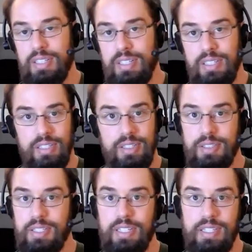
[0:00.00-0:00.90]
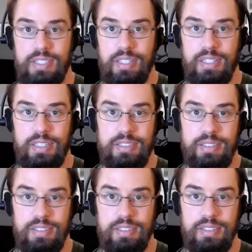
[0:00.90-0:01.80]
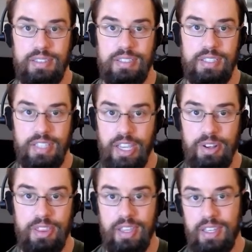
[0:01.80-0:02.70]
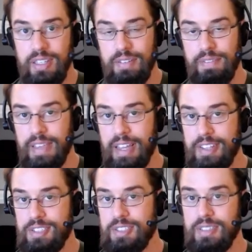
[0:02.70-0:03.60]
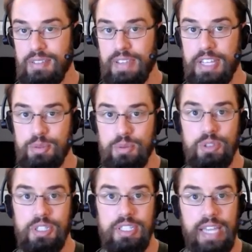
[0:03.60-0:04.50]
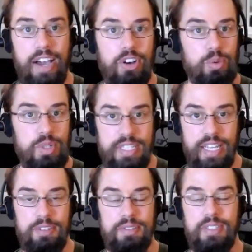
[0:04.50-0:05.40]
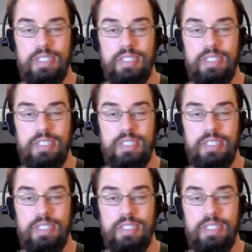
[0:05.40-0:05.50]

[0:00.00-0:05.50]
it's a scary thing if that's really how it went down.